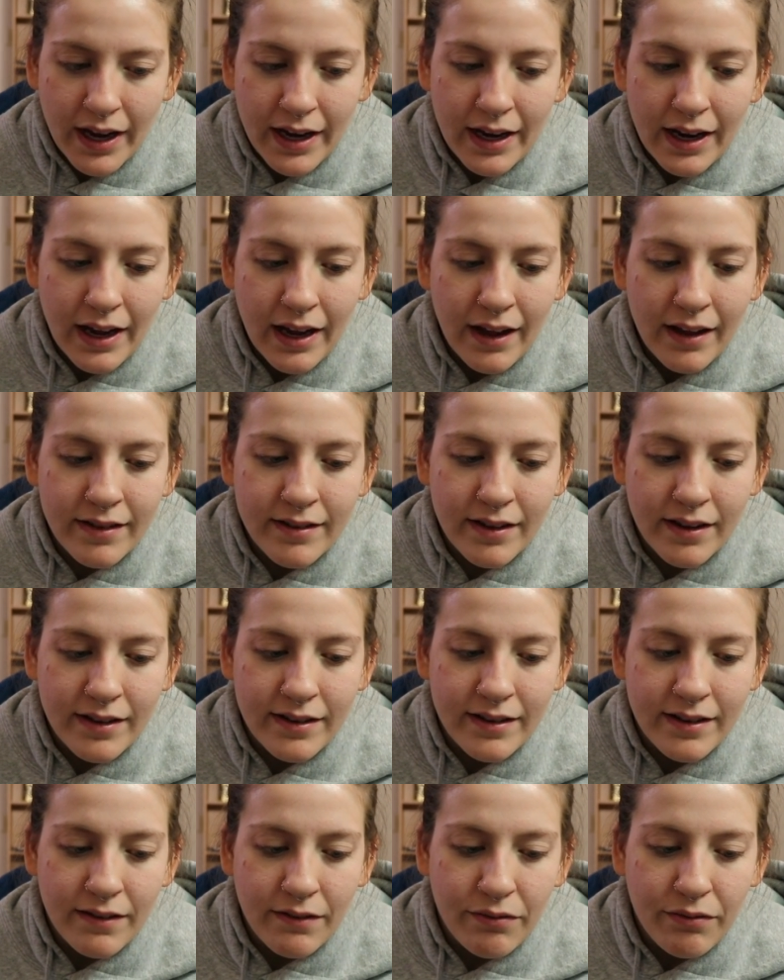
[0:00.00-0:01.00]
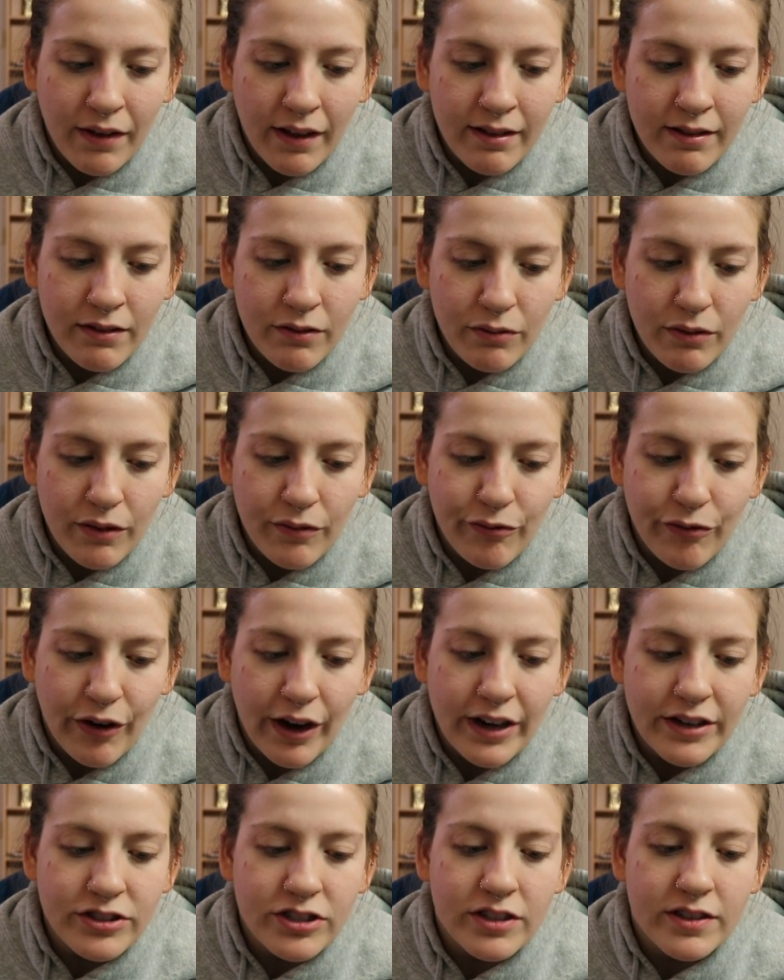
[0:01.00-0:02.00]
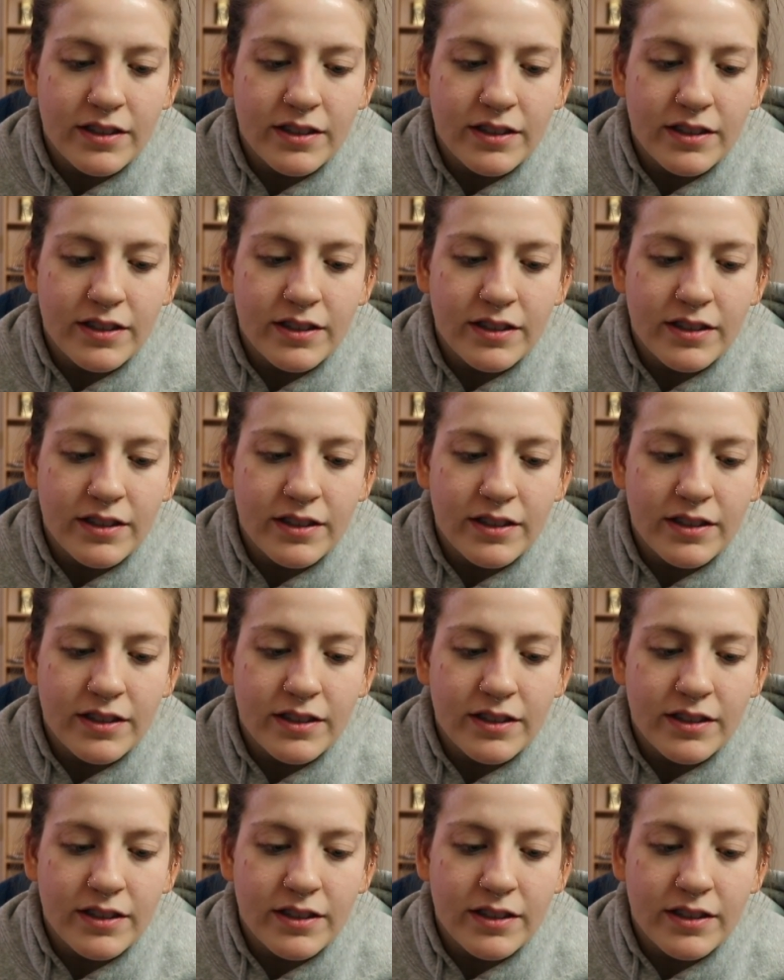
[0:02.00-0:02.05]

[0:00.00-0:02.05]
and it is a Defense Refresh